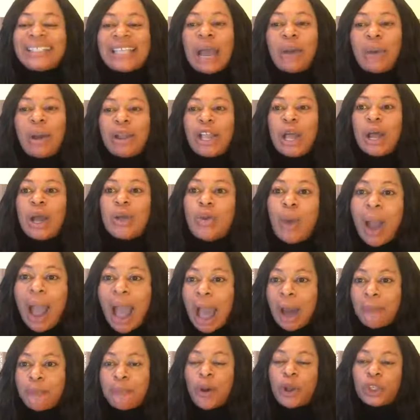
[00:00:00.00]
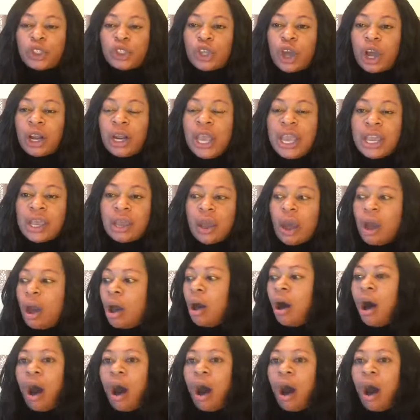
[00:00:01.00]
tell whether you are apostolic